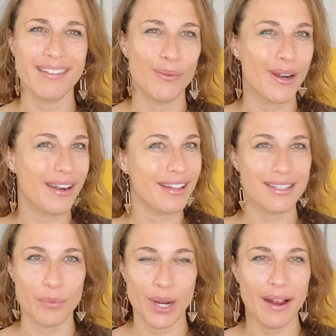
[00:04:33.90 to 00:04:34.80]

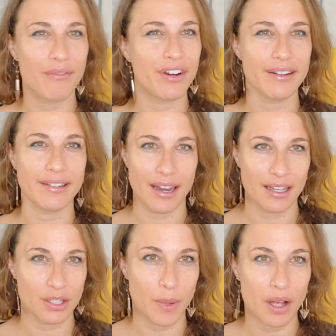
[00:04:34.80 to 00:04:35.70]
wherever that
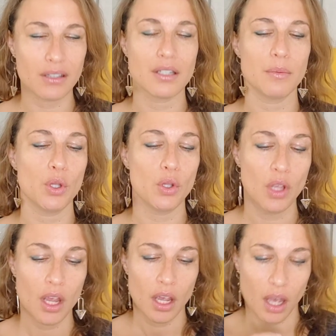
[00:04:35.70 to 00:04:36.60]
is
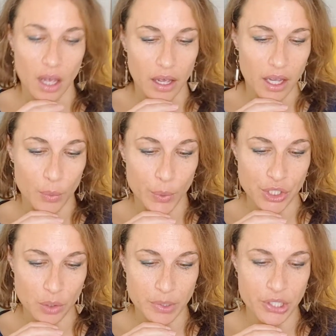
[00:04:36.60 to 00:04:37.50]
possible. With
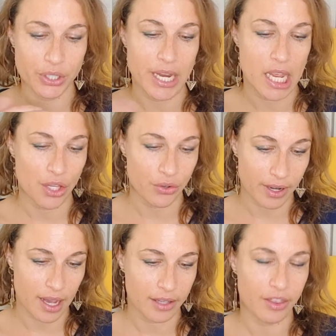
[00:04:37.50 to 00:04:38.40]
Jupiter in your
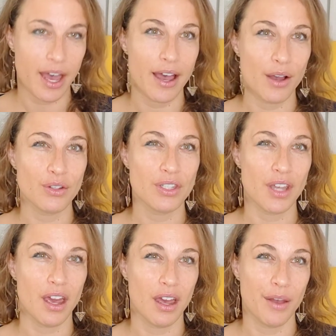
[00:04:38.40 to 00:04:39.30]
ninth house,
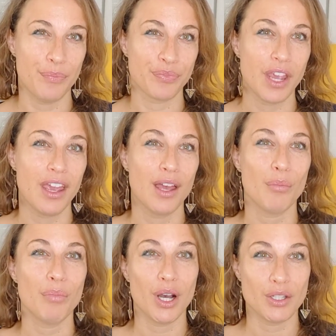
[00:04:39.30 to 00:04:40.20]

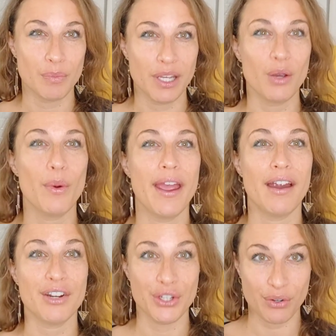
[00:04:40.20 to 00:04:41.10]
but be
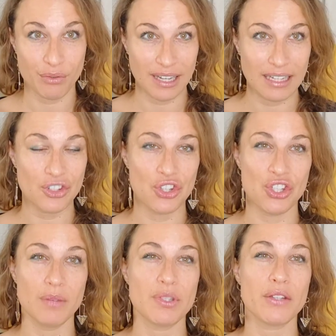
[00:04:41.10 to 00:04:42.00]
aware your
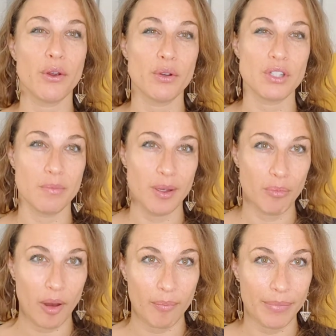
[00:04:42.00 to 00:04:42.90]
relationship's going to be
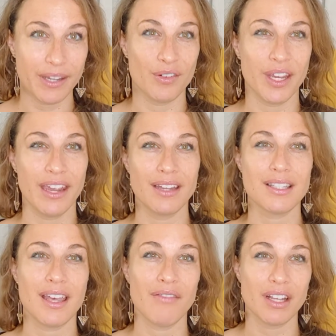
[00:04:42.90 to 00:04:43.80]
bumpy, okay?
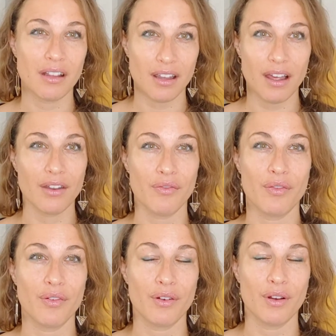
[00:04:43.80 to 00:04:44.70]
It's having a lot
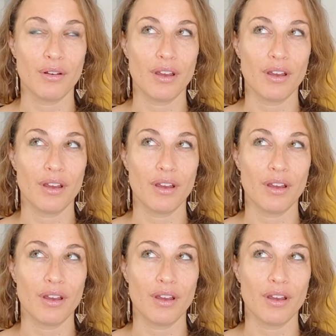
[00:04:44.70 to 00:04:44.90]
of